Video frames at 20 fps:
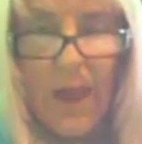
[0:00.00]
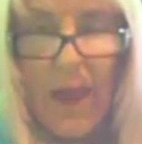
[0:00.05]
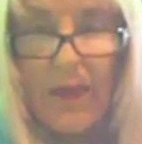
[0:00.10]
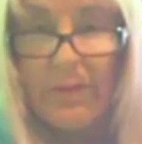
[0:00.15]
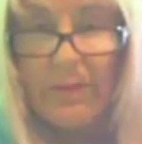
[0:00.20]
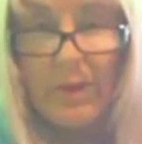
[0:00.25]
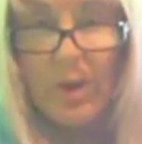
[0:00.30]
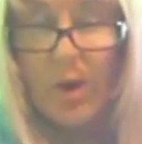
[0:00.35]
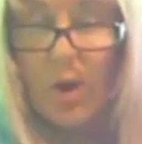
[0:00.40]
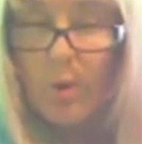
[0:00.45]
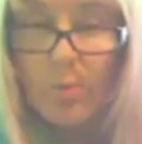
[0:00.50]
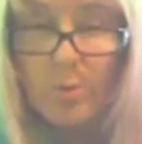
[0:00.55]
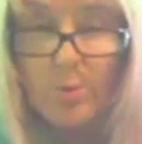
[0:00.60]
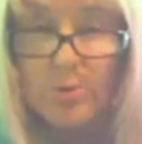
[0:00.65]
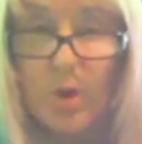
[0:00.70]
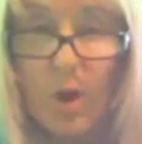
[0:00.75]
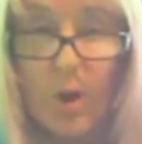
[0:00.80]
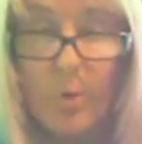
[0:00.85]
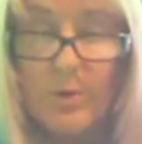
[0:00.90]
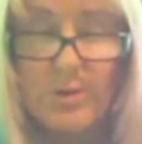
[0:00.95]
And then I
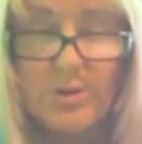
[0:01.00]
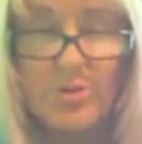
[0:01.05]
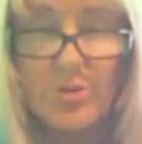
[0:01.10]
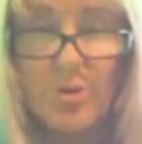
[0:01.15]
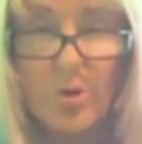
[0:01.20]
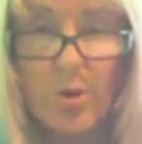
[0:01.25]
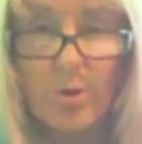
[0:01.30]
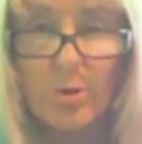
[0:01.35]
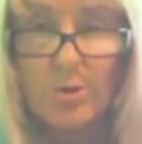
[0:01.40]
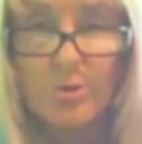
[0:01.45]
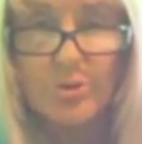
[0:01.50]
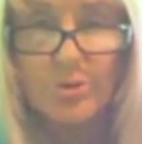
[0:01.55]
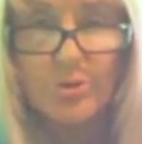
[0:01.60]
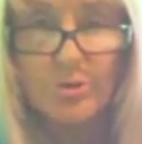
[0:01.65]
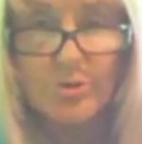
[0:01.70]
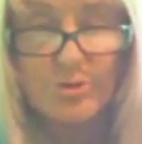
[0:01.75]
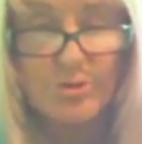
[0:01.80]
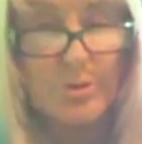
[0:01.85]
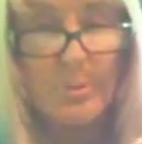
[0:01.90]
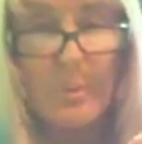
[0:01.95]
would go in
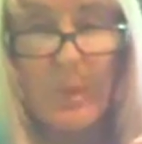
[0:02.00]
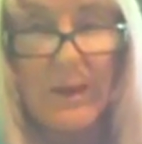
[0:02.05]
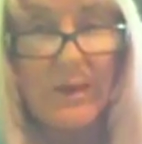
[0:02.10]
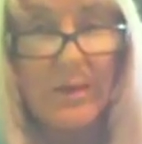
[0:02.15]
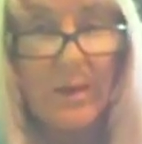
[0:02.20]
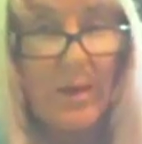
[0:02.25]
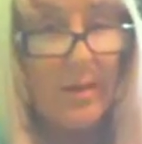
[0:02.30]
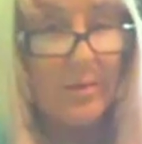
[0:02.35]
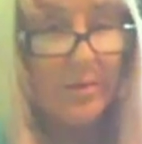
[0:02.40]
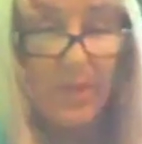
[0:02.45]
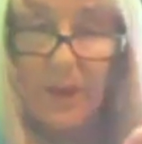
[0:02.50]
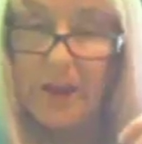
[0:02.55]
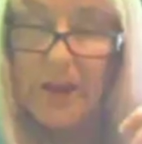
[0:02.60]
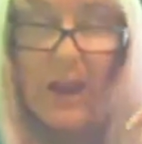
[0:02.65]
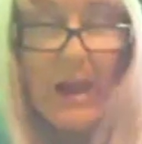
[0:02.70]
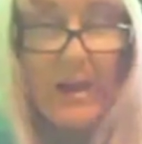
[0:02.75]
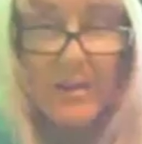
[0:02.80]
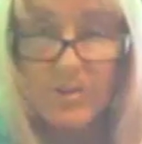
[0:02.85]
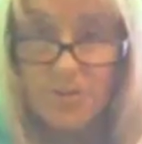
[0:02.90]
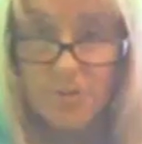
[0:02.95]
search to make the
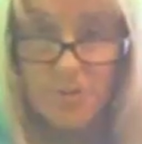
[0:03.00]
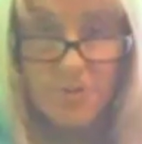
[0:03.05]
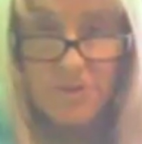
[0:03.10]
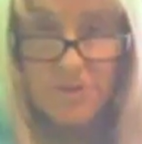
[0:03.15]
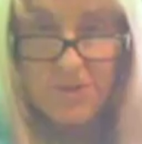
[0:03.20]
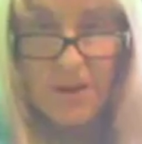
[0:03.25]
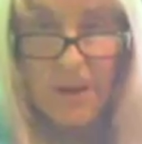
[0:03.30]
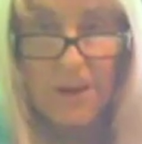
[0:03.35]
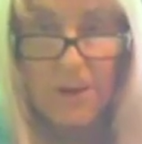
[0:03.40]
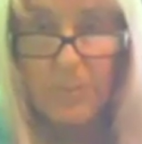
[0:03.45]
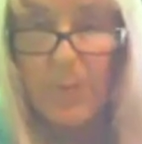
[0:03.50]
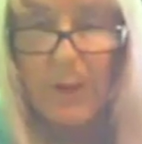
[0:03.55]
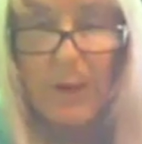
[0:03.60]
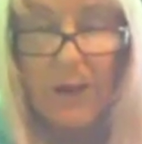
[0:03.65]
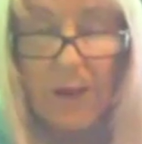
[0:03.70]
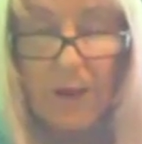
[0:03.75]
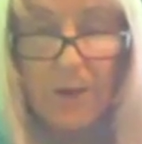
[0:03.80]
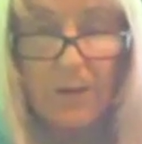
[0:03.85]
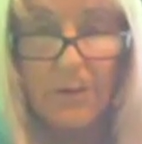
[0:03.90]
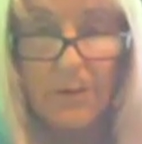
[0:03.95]
last mistake
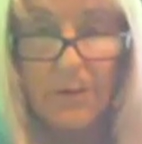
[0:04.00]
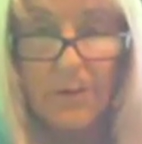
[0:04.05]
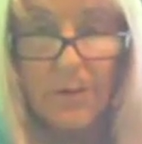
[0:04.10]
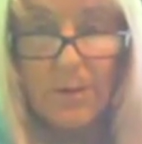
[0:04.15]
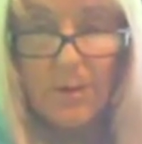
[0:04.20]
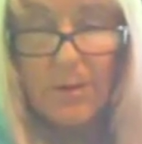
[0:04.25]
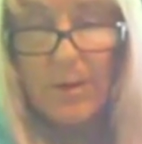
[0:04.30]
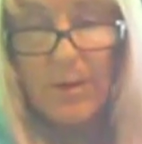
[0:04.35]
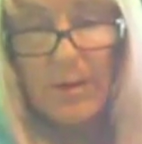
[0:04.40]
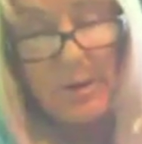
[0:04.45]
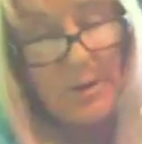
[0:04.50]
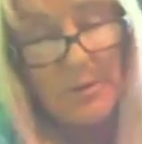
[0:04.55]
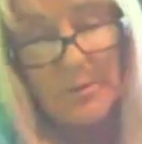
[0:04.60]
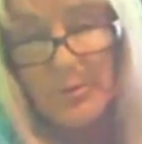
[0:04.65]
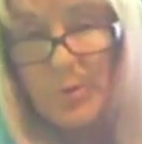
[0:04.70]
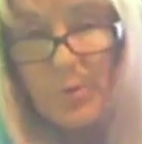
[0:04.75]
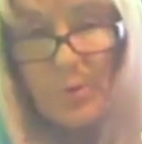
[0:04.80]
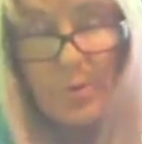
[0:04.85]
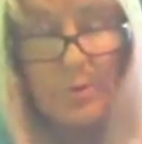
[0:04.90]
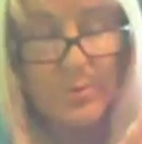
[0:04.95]
better. And
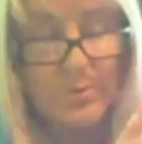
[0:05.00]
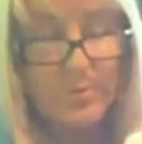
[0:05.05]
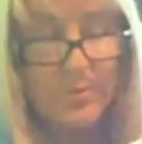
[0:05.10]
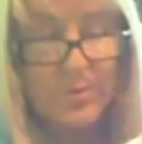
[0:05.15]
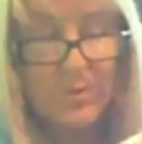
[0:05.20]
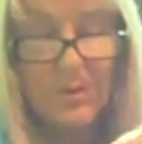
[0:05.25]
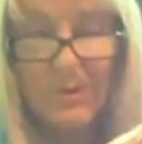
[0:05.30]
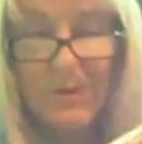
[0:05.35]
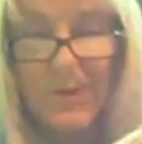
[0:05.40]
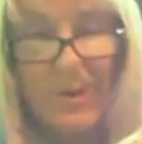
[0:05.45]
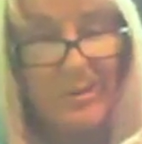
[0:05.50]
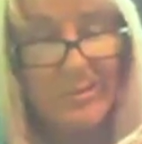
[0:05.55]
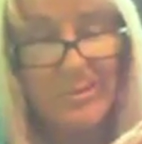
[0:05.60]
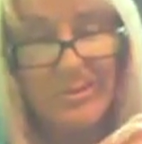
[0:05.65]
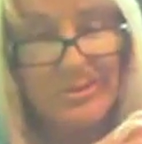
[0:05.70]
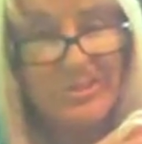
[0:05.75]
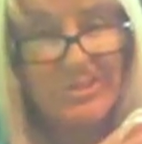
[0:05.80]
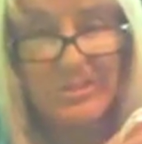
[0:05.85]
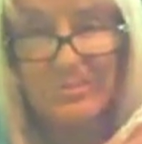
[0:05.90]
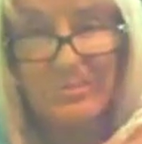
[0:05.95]
of course, I
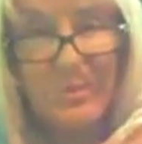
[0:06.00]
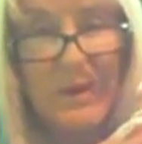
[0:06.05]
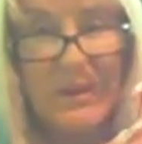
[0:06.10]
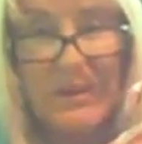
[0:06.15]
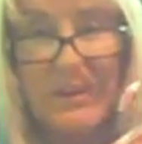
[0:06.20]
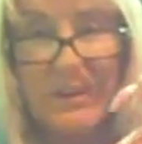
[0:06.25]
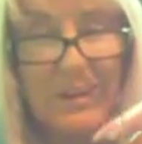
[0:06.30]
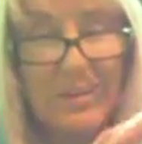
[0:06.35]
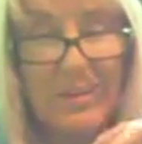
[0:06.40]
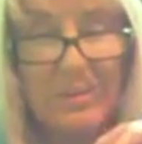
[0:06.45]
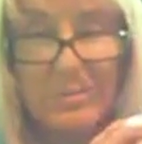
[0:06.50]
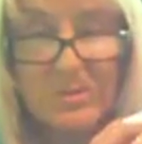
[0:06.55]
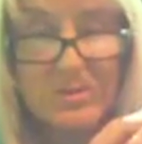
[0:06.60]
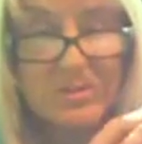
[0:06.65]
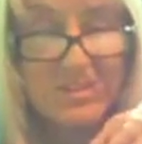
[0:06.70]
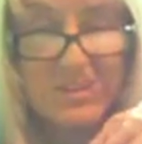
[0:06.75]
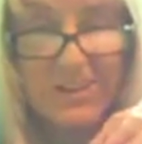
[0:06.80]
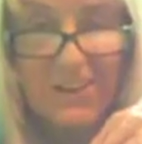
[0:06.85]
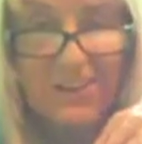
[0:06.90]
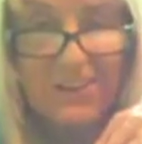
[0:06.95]
would just make another
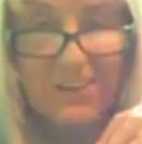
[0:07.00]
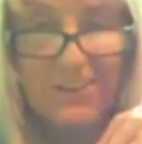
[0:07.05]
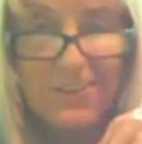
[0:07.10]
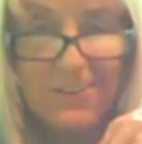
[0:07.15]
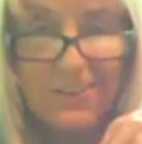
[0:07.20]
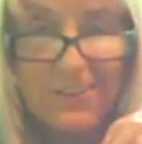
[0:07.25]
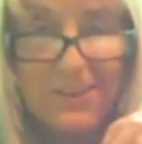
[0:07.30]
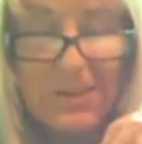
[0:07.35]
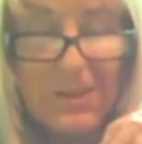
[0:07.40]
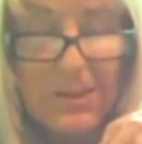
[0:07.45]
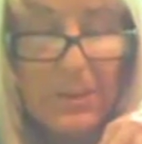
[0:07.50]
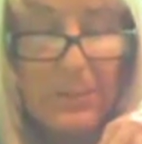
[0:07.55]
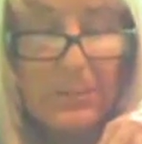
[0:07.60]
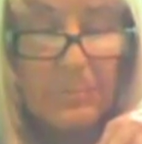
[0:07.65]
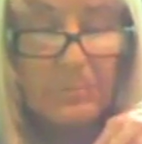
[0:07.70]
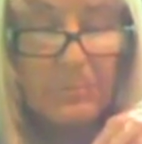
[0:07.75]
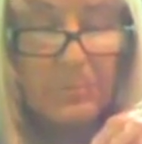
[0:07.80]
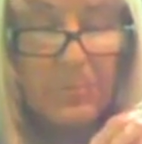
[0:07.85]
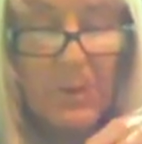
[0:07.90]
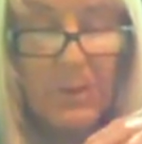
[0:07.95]
mistake.
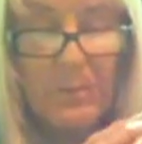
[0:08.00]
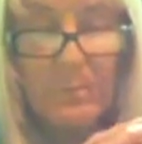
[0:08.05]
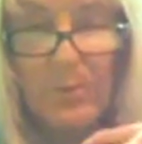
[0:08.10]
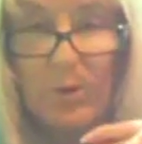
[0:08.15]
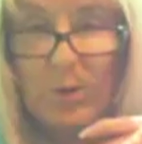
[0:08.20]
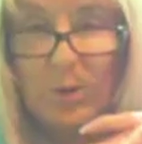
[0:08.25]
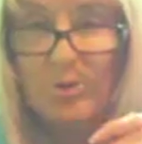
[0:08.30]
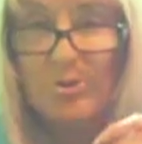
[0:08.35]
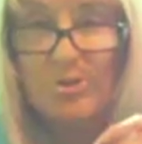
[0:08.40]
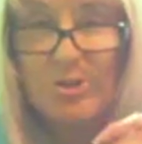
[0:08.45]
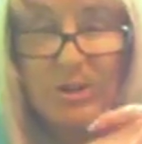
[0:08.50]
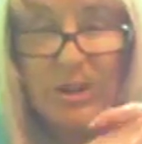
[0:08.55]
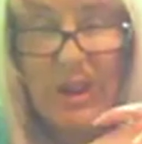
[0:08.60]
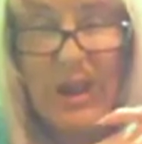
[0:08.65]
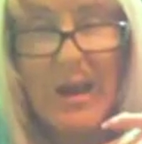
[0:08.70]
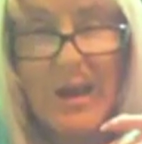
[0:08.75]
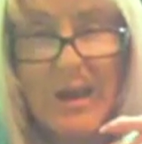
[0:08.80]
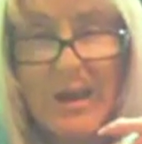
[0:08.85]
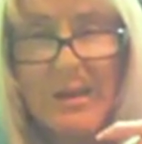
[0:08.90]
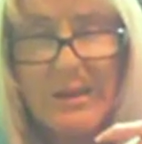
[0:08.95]
Because you
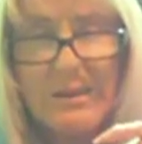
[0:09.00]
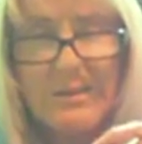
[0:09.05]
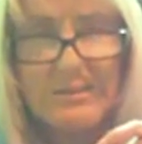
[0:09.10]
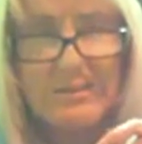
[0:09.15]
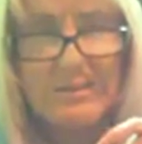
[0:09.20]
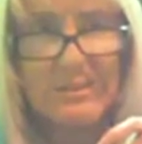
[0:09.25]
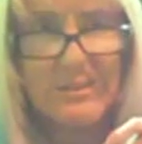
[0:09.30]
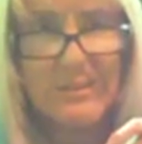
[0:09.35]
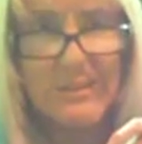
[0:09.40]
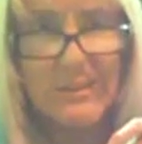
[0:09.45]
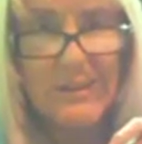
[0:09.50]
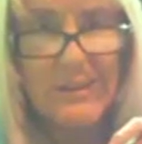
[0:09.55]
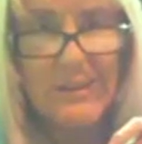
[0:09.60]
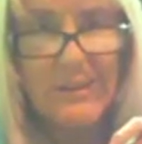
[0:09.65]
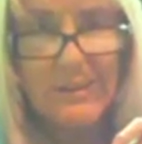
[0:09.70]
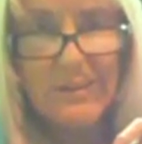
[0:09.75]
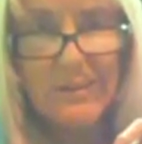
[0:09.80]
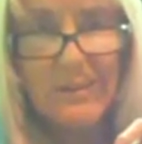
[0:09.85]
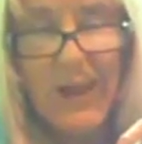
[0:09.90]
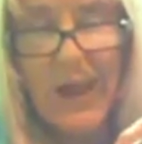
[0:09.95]
can't
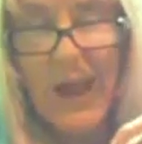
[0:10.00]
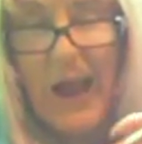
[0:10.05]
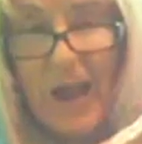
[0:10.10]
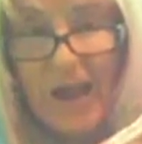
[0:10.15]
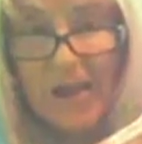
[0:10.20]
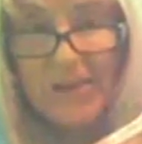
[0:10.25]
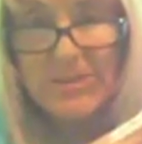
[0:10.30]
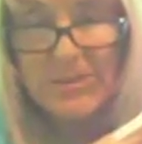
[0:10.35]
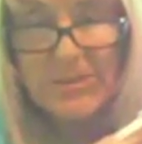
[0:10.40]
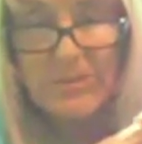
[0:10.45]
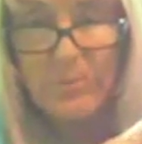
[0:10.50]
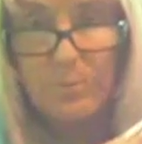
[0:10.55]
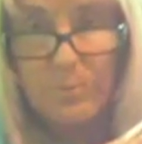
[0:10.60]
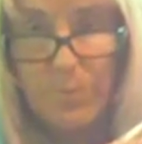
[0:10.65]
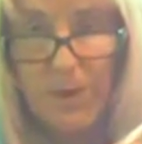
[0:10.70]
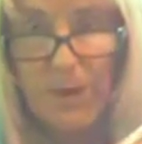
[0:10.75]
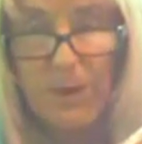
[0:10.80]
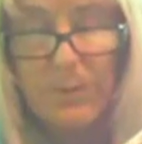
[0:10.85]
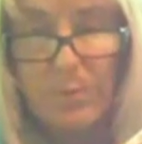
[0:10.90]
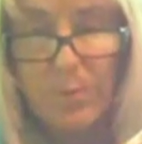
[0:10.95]
ask of
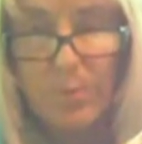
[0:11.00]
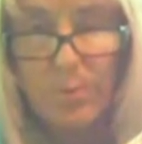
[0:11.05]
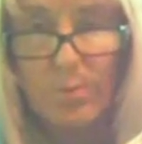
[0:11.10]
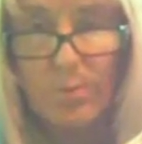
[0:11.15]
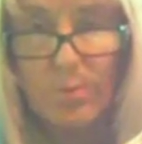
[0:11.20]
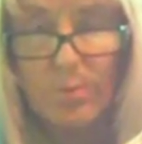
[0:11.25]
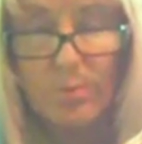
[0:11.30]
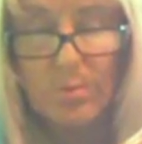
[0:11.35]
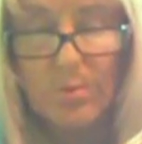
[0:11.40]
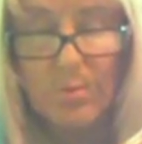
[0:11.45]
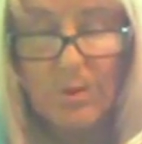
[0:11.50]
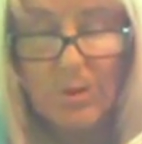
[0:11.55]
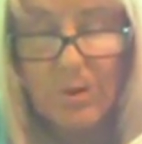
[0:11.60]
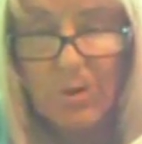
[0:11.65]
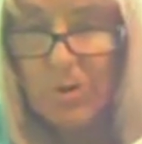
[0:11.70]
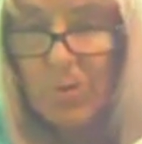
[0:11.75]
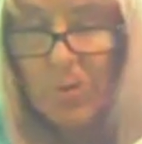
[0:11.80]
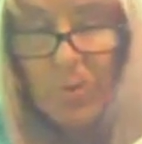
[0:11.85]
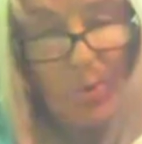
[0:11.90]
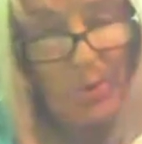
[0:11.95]
people
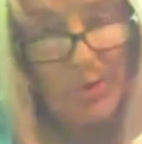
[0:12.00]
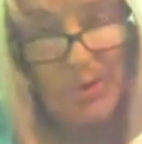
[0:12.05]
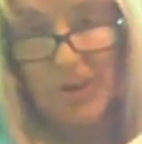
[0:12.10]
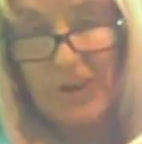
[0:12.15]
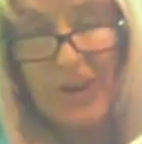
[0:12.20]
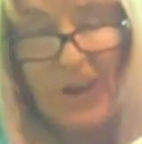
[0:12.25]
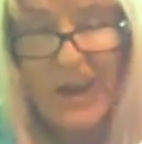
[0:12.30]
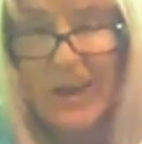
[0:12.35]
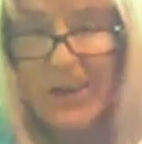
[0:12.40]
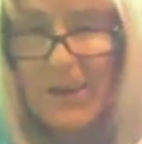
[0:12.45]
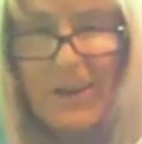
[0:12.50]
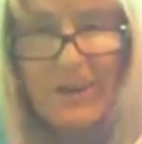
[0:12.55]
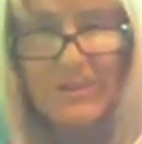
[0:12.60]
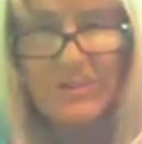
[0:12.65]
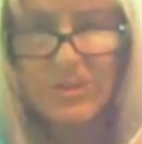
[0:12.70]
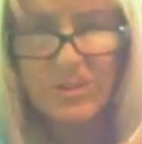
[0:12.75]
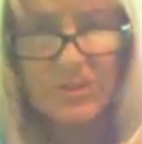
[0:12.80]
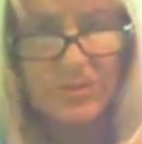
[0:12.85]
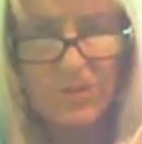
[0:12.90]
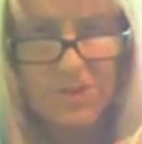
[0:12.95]
what you can't
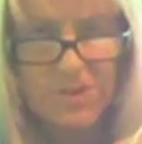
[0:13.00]
ask of